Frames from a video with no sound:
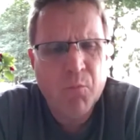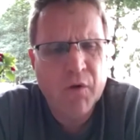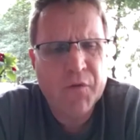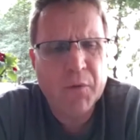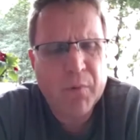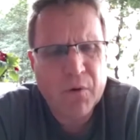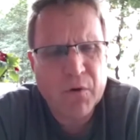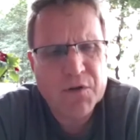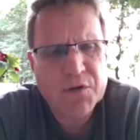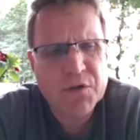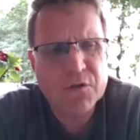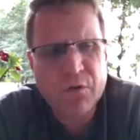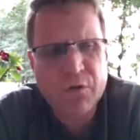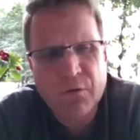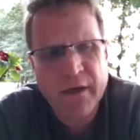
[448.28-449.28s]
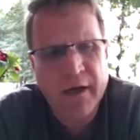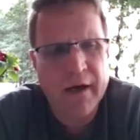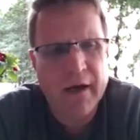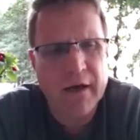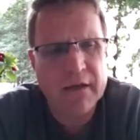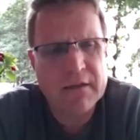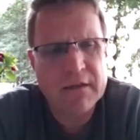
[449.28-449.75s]
But the person who
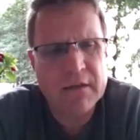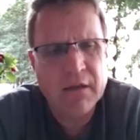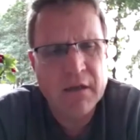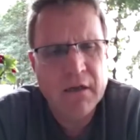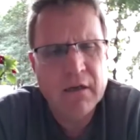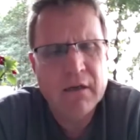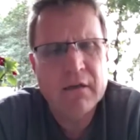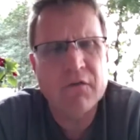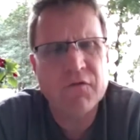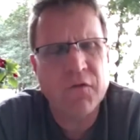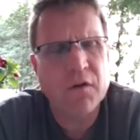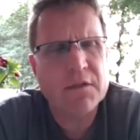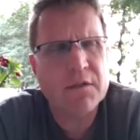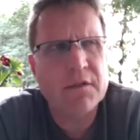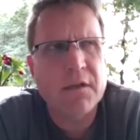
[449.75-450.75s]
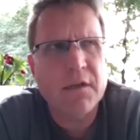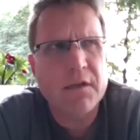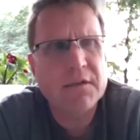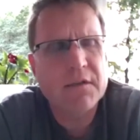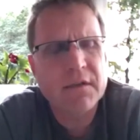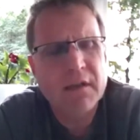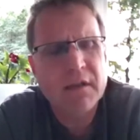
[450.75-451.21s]
has the front
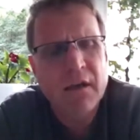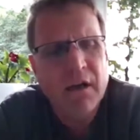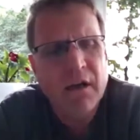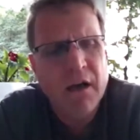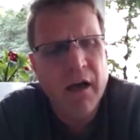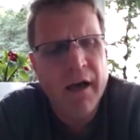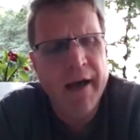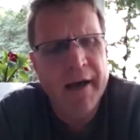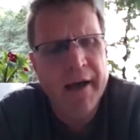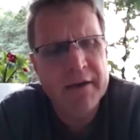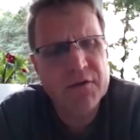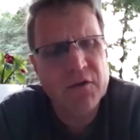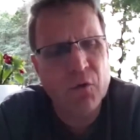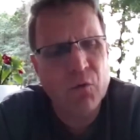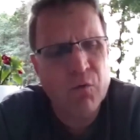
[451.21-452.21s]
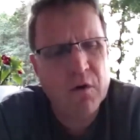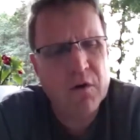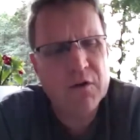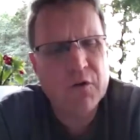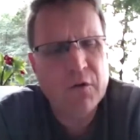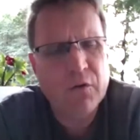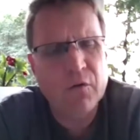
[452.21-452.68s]
seat and the
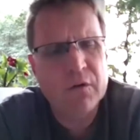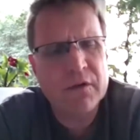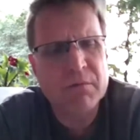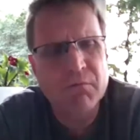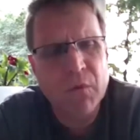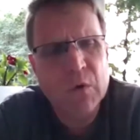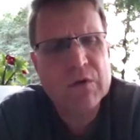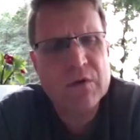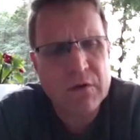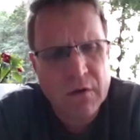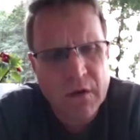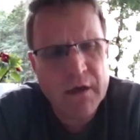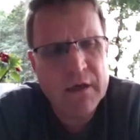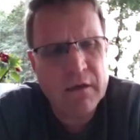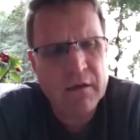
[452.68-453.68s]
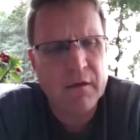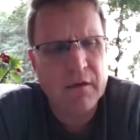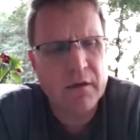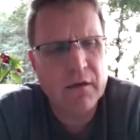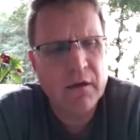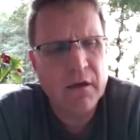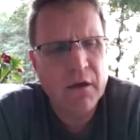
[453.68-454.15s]
one who is most
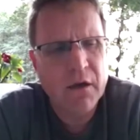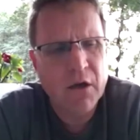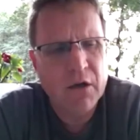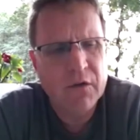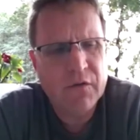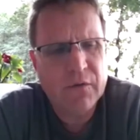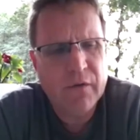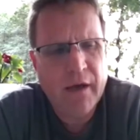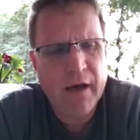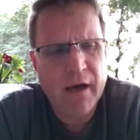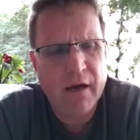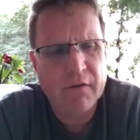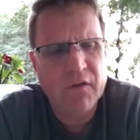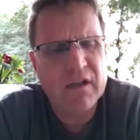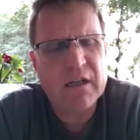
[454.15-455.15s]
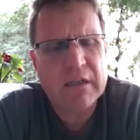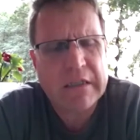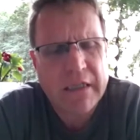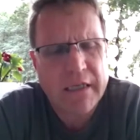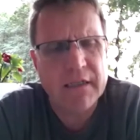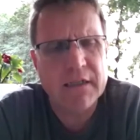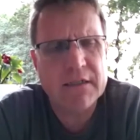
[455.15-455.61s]
likely to have the
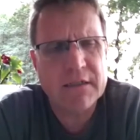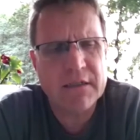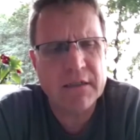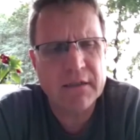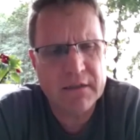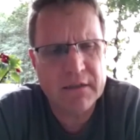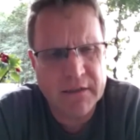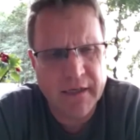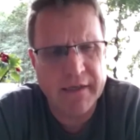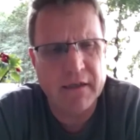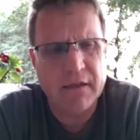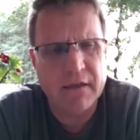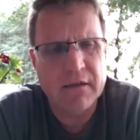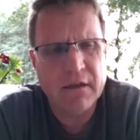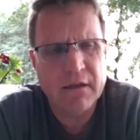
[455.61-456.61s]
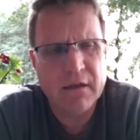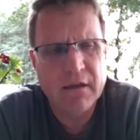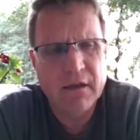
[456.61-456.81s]
cleanest data